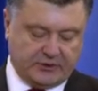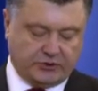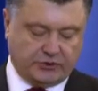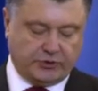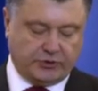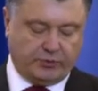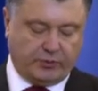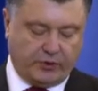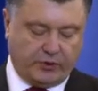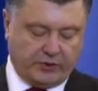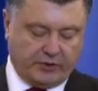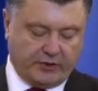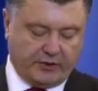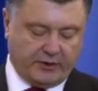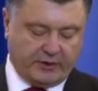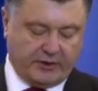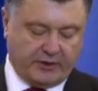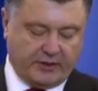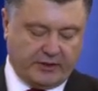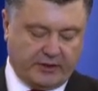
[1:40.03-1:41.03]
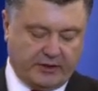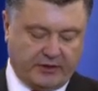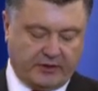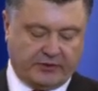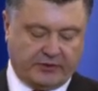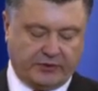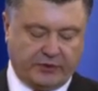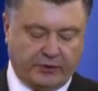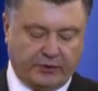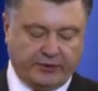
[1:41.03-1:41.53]
to walk the
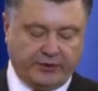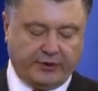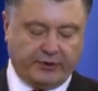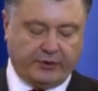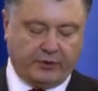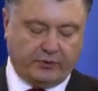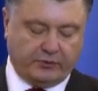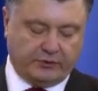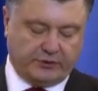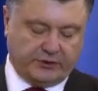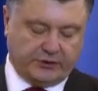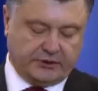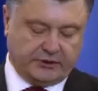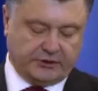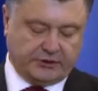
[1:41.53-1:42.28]
thorny road